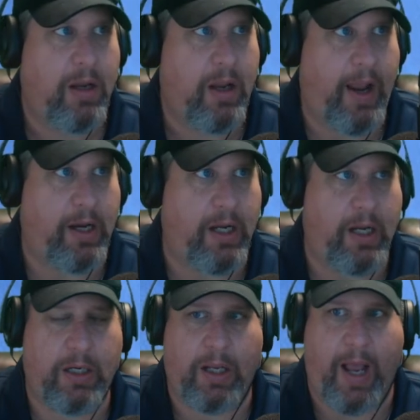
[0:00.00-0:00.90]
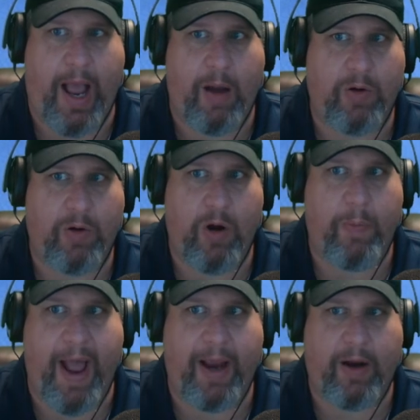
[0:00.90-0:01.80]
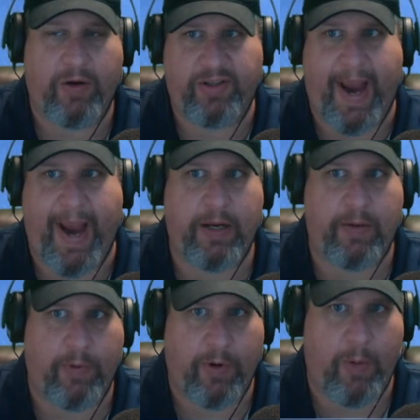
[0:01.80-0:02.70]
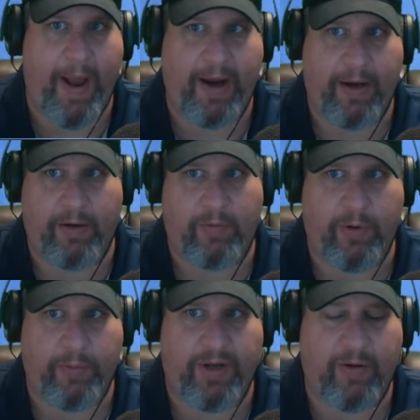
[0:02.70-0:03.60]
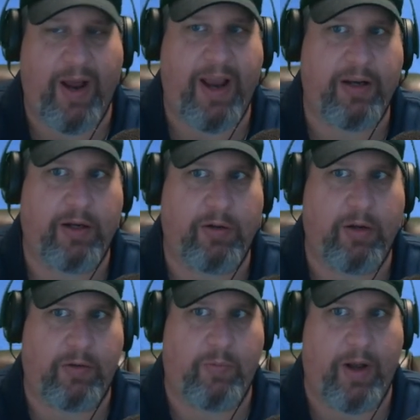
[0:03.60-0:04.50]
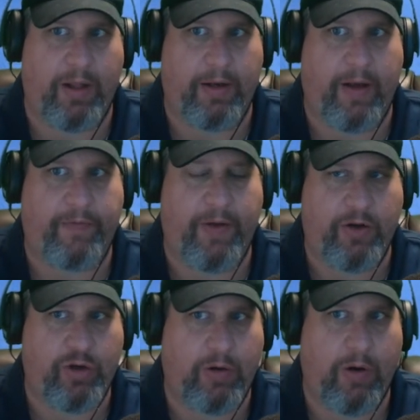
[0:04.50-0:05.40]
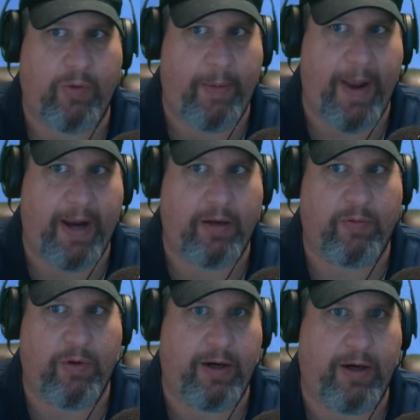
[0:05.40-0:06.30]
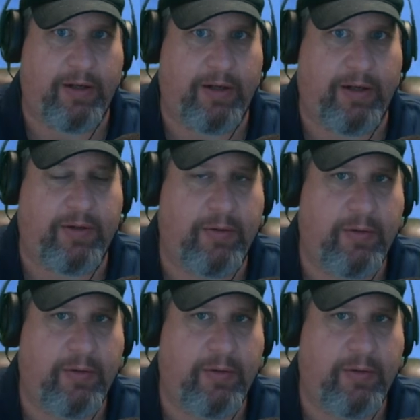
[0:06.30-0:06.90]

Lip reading: And then I will go back, or Sandy will go back in the room and say, oh, you didn't look well enough. And she'll go right back in the room, and there it is.